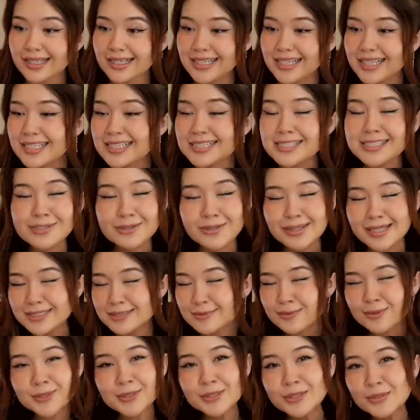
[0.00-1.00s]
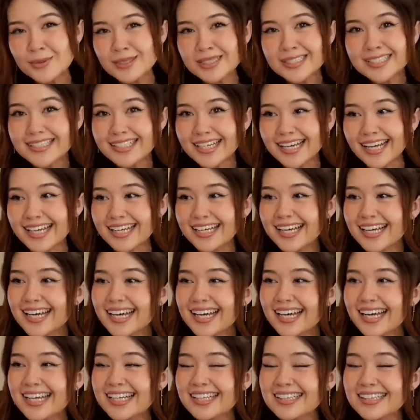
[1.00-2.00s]
And so that's what we're doing today.
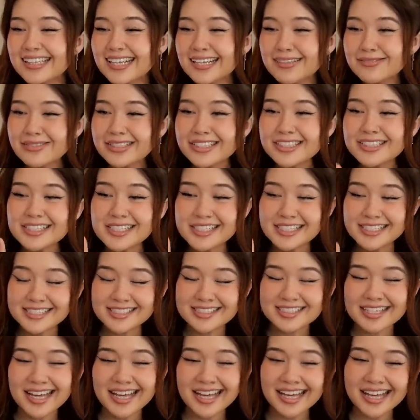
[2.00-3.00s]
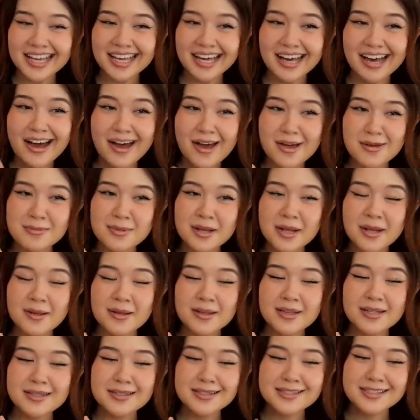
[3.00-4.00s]
Let me just say I'm
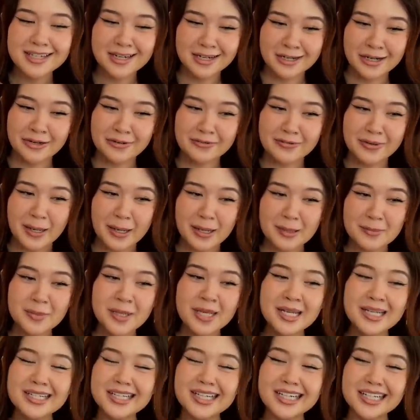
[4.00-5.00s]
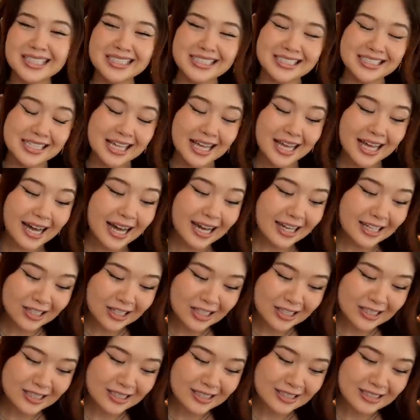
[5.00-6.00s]
terrified because I
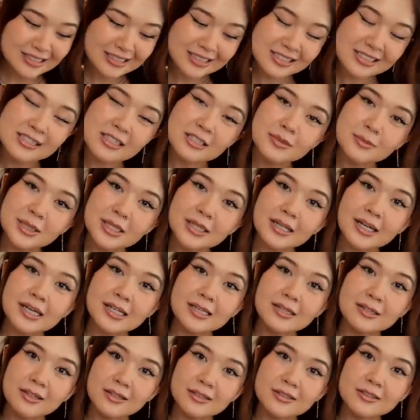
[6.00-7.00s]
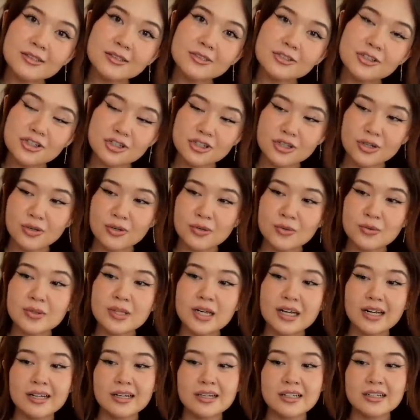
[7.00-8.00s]
heard that this is going to be another show
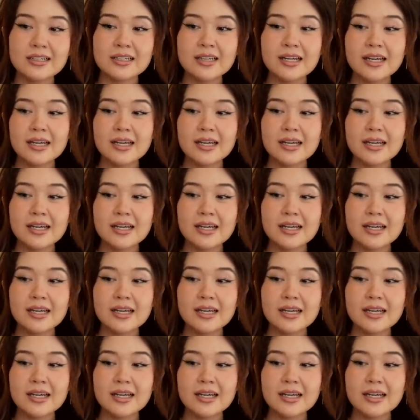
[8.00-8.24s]
that